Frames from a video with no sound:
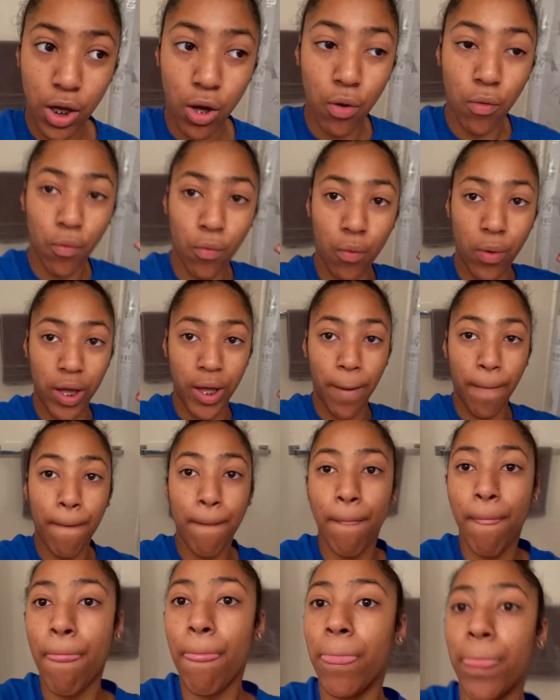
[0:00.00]
well.
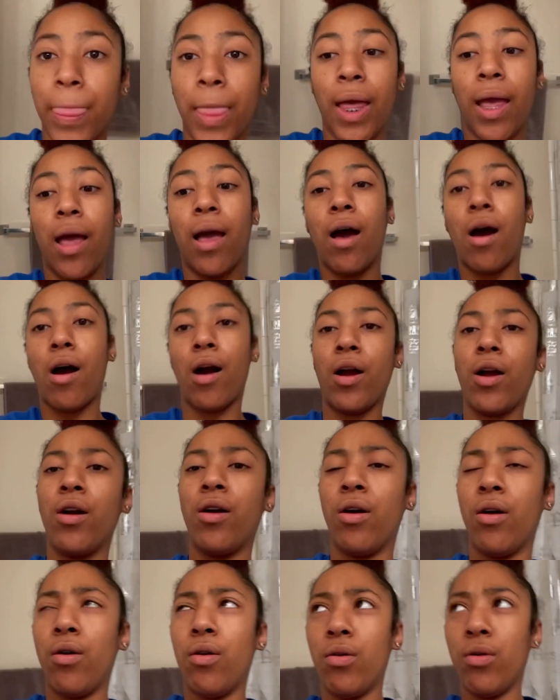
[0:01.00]
Our
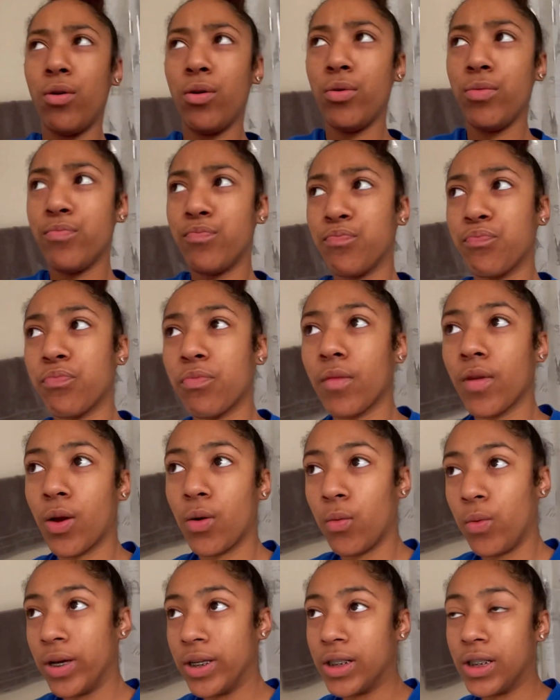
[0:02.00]
goal
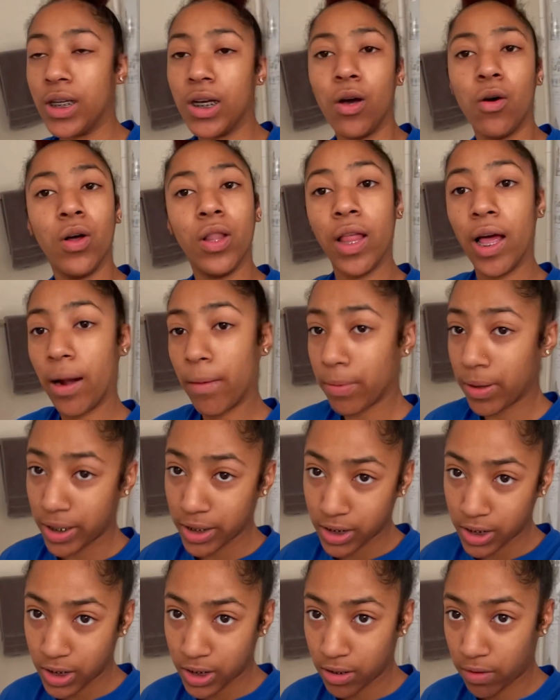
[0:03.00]
was to go a lot of
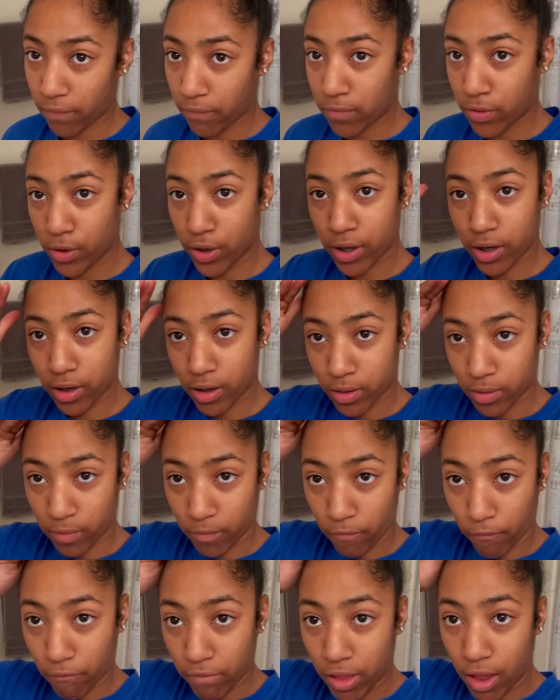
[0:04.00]
places for um,
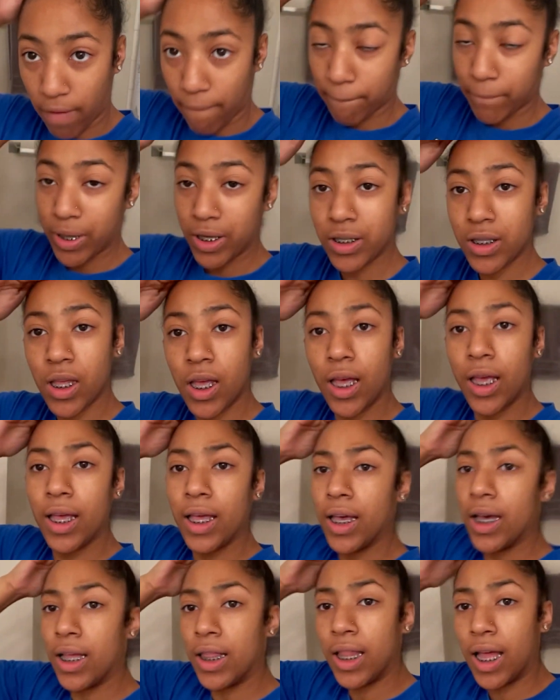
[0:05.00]
Vlogmas, a
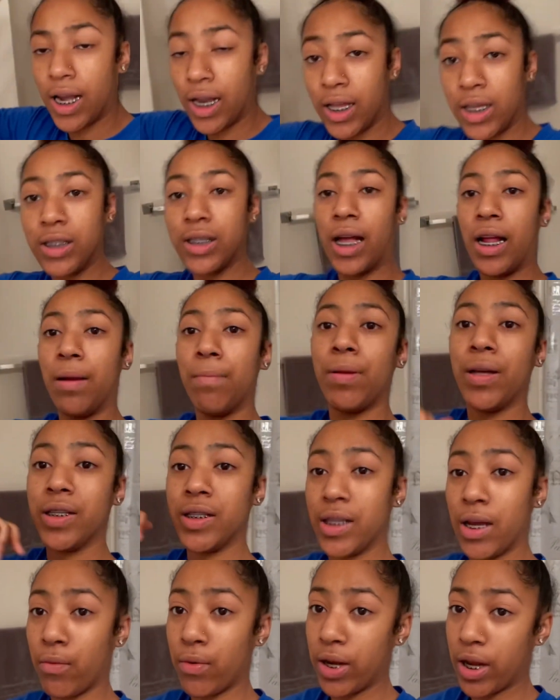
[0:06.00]
lot of exciting places that
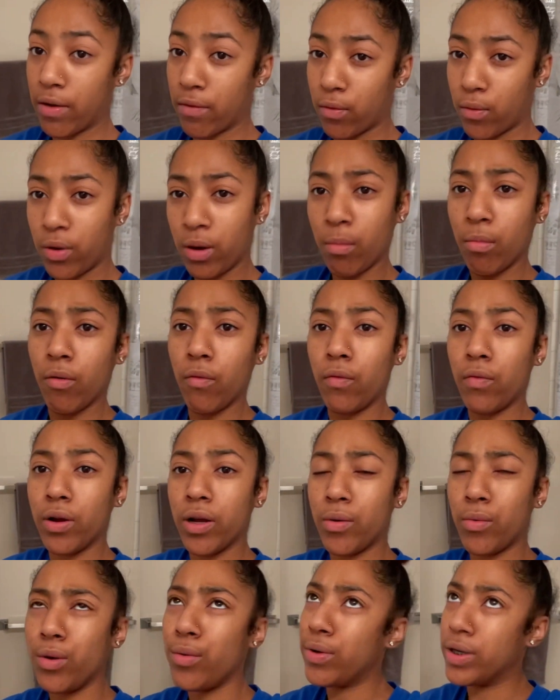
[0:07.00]
we never went before. We
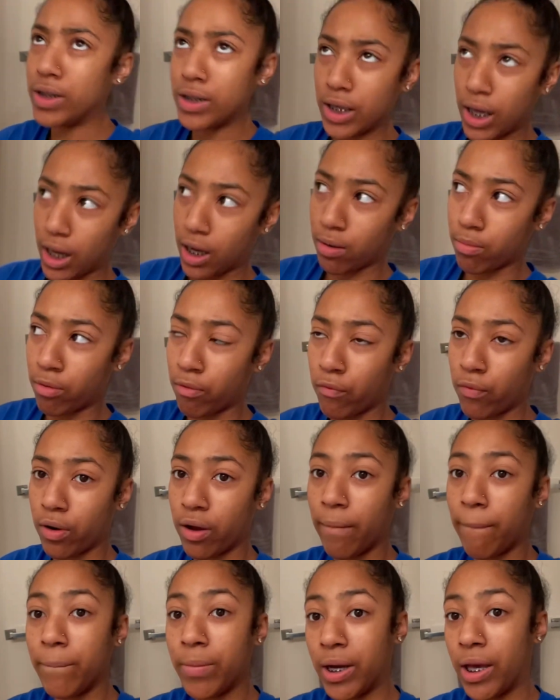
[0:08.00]
went skating before,
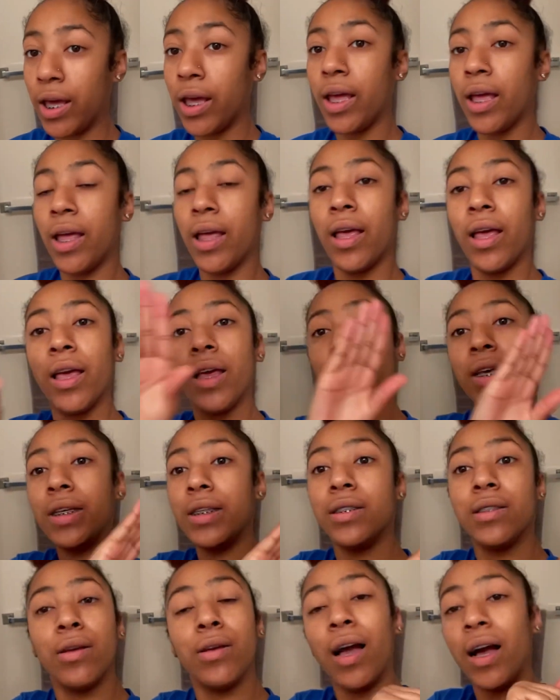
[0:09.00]
but so
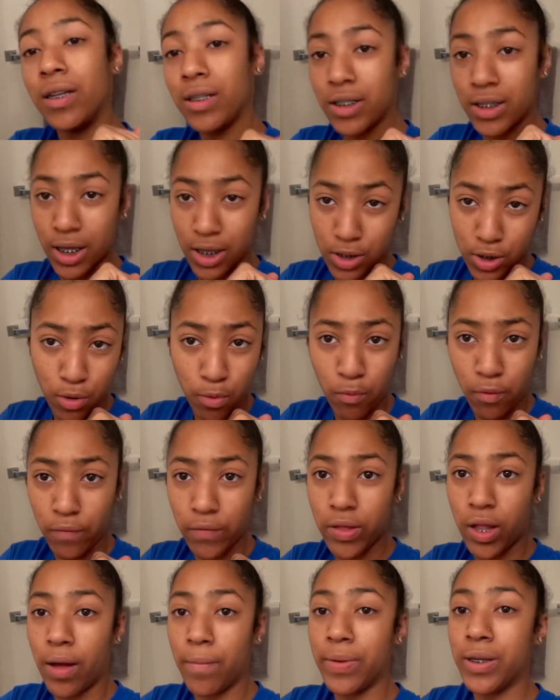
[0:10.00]
y'all just stay tuned for
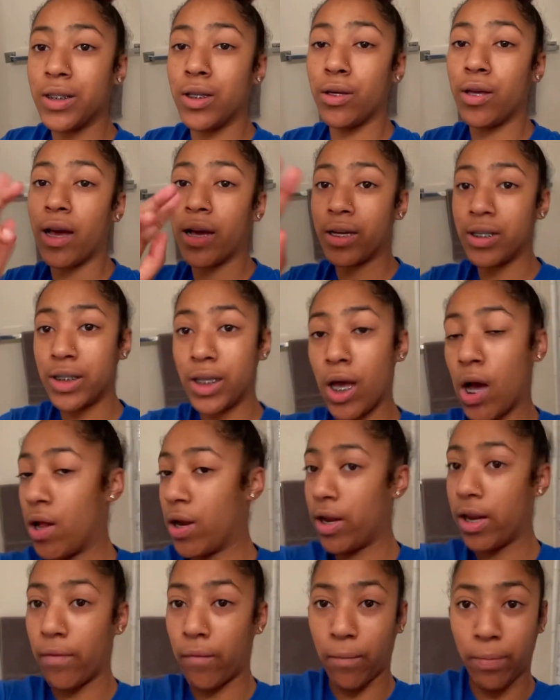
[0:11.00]
Vlogmas so y'all can see all the
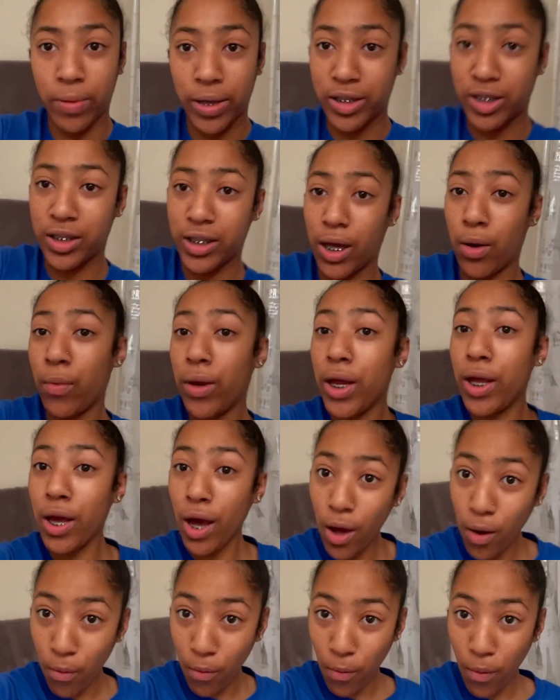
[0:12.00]
different places that we
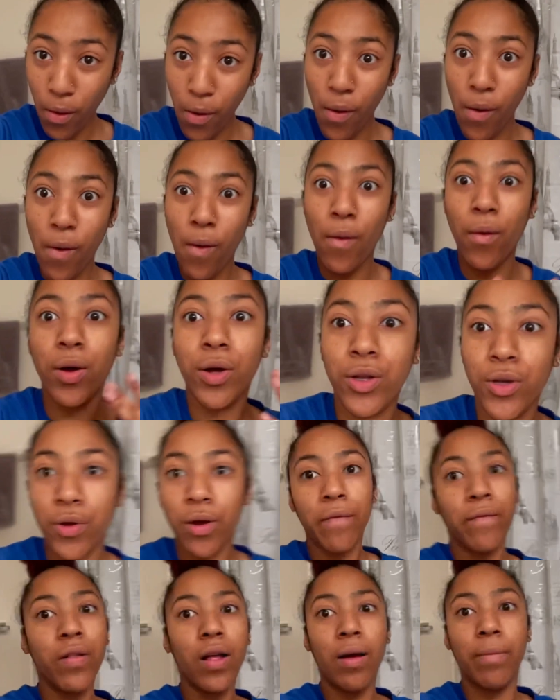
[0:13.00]
go during
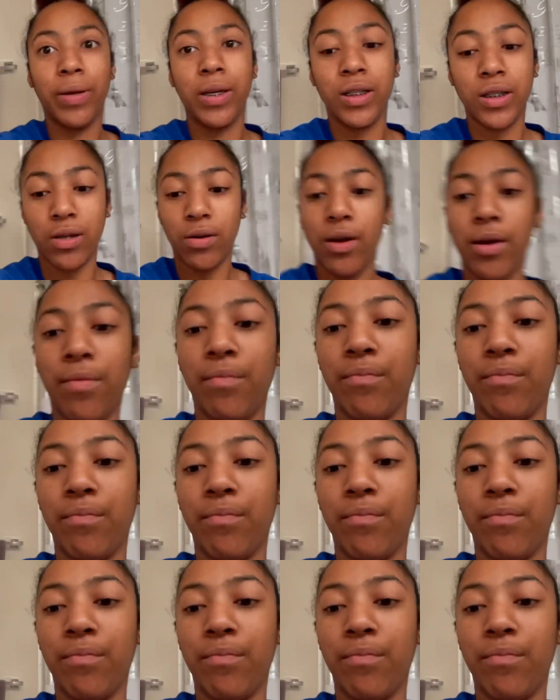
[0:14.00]
Vlogmas, okay?